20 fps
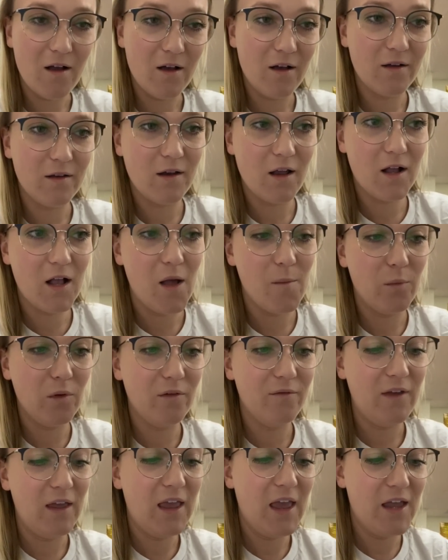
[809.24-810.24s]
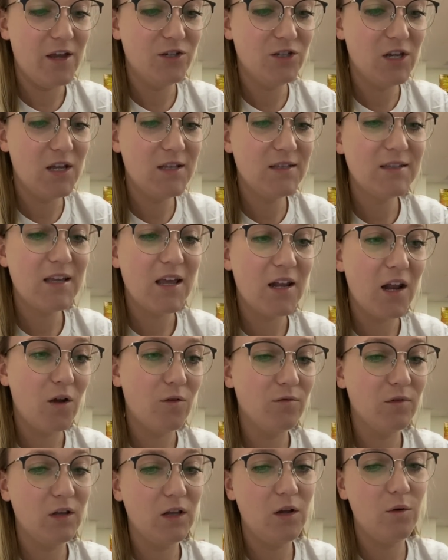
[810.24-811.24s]
on a couple of vacations and I
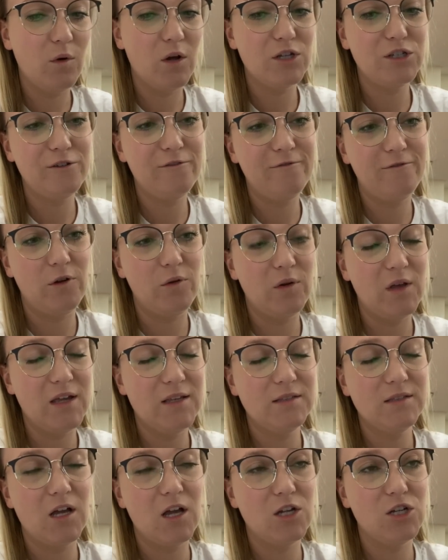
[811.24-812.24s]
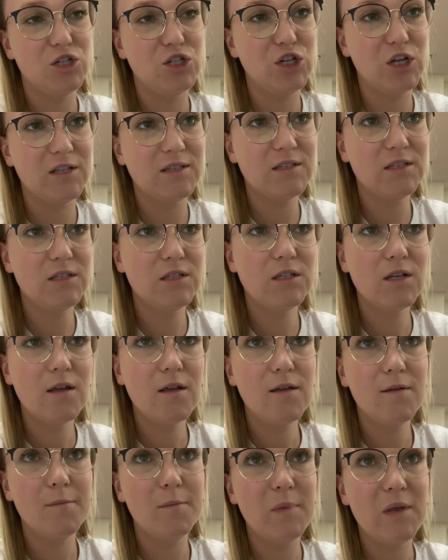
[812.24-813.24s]
really want to focus on just
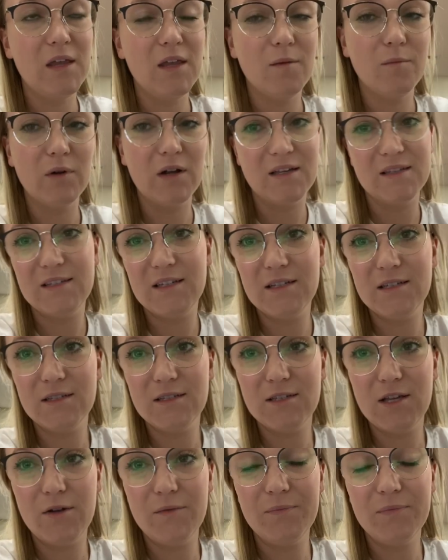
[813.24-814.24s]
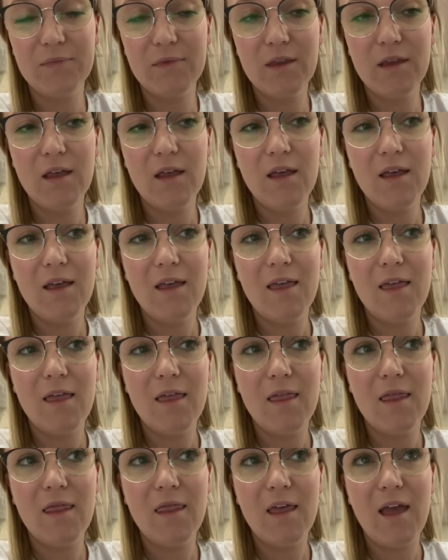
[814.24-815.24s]
being present. So
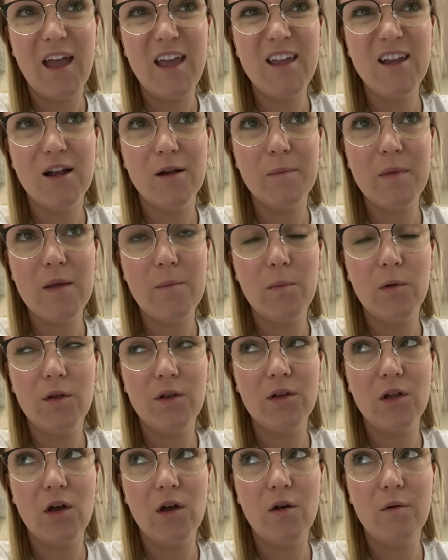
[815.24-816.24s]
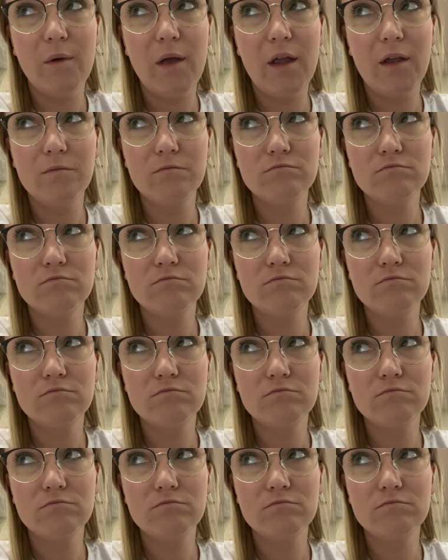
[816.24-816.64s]
I hear people in the hallway.